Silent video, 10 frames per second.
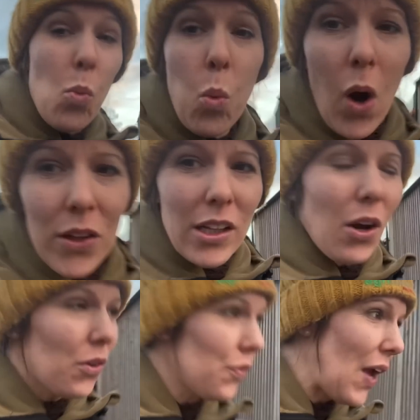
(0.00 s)
one
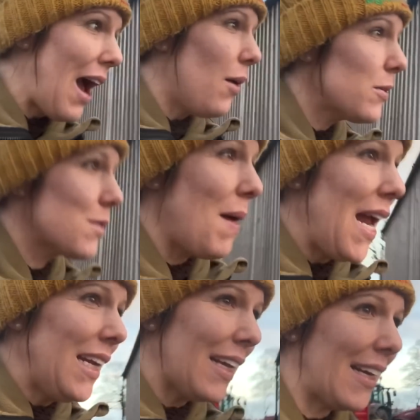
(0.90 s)
load of cows
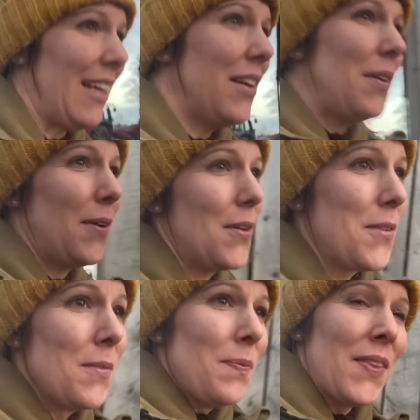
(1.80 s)
make.
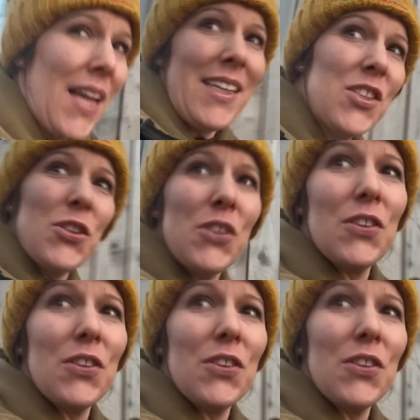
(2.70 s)
It's just